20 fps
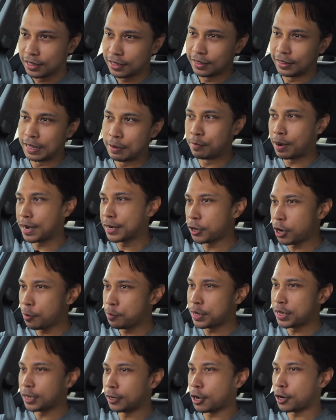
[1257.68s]
There might not
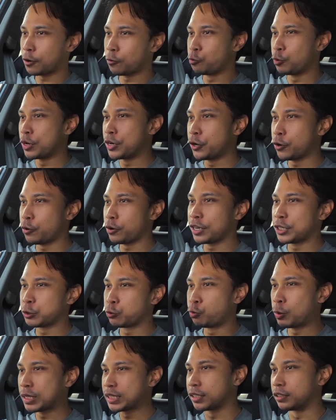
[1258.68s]
be a lot of wind noise
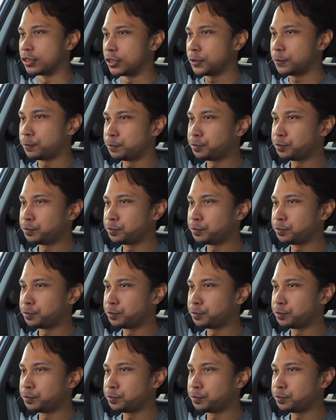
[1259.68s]
whistle